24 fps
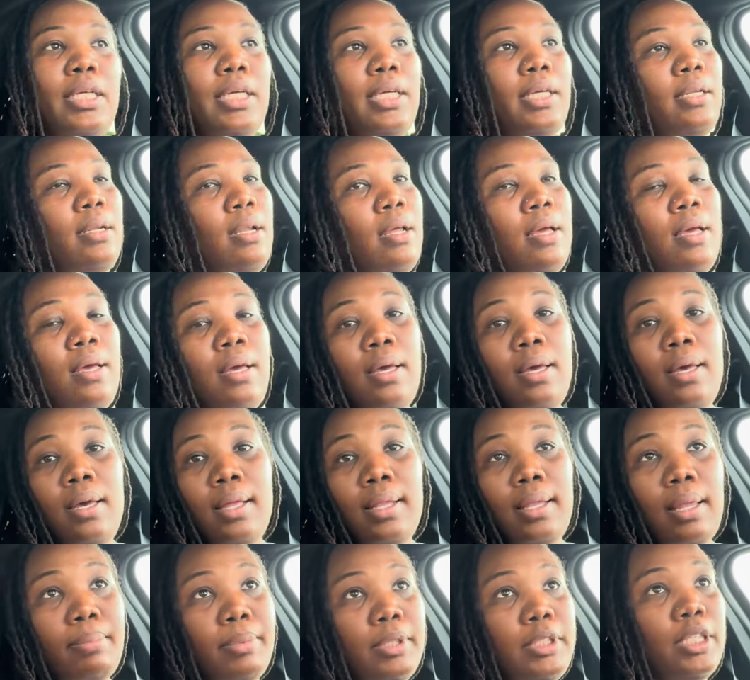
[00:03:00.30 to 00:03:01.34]
it.
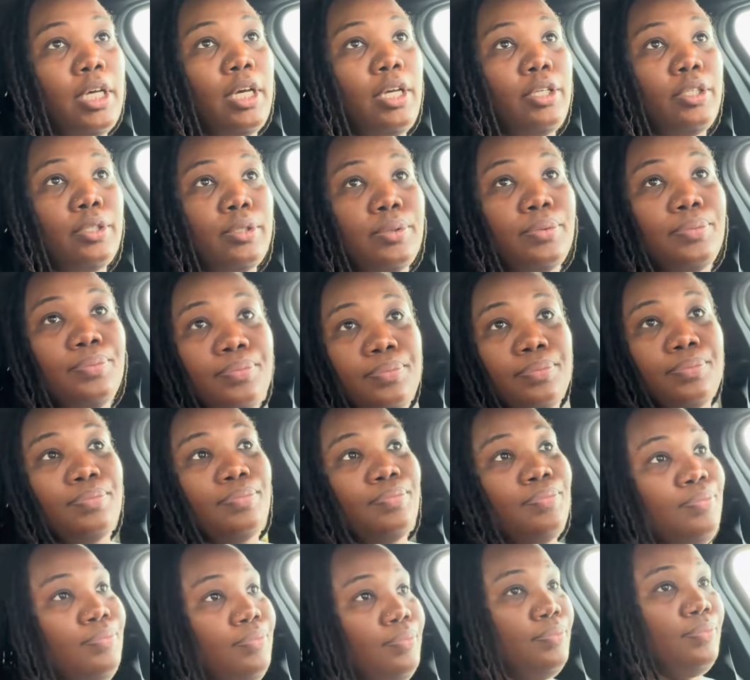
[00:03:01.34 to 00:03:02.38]
Let me tell you
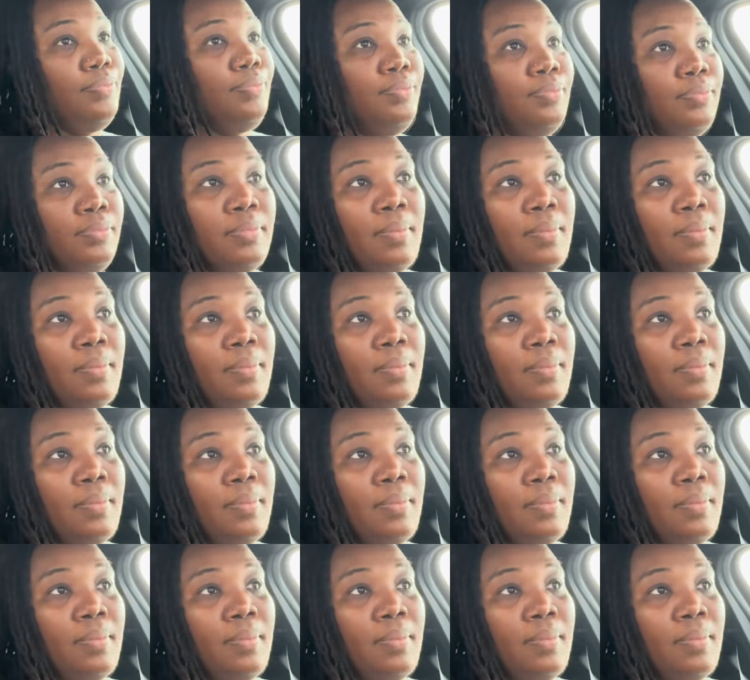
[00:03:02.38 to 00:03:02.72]
Hmm.